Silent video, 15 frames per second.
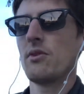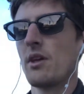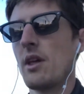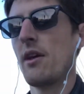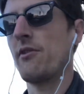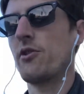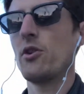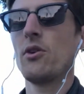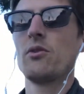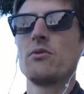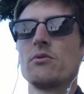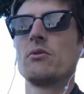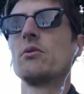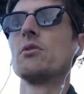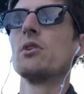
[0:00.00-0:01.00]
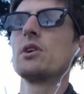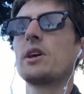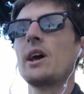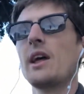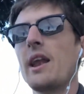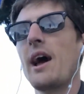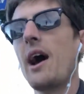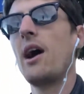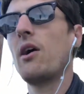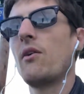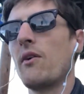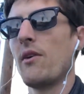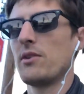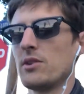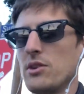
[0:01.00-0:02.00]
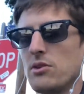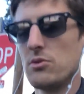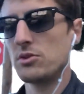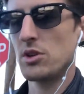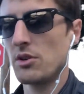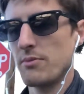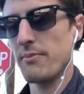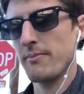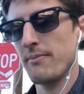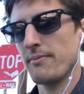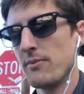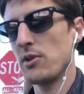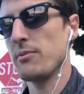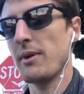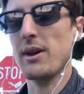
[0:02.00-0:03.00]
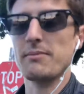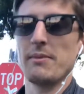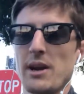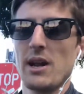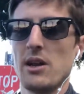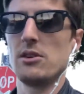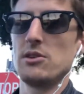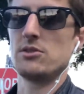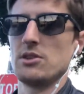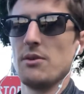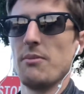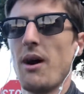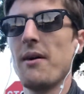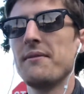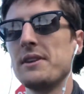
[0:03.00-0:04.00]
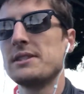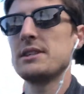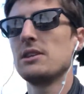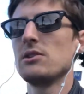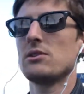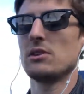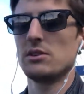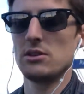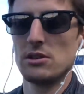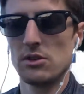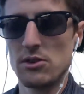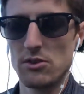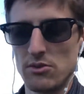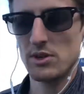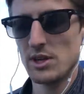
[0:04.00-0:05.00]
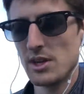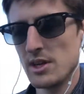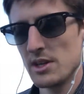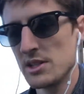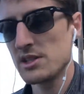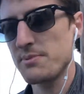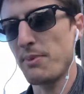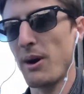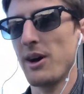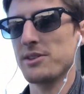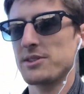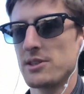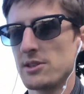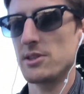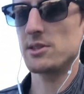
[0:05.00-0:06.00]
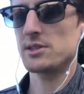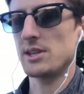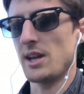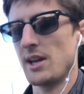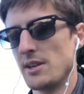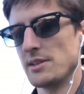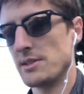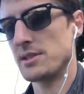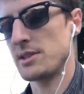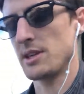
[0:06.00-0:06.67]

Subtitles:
if you look at how you make money on YouTube, obviously you can do sponsors and